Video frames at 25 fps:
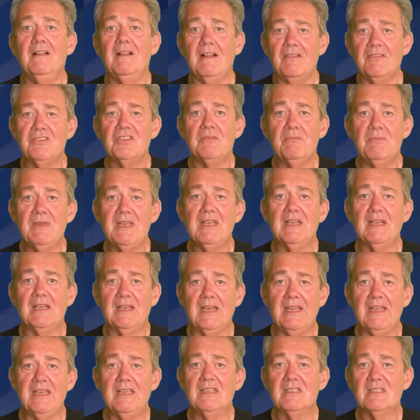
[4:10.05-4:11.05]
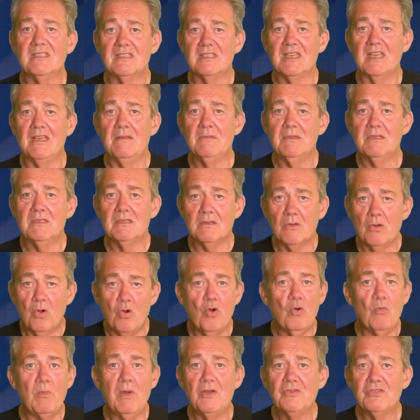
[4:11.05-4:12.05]
and to me at least, seemed
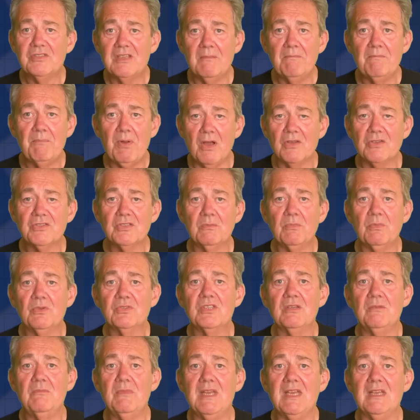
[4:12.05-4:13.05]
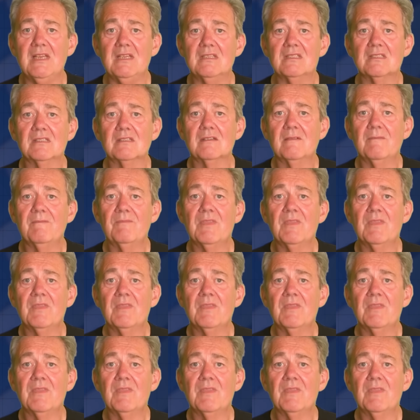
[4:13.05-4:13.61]
almost impossible to miss.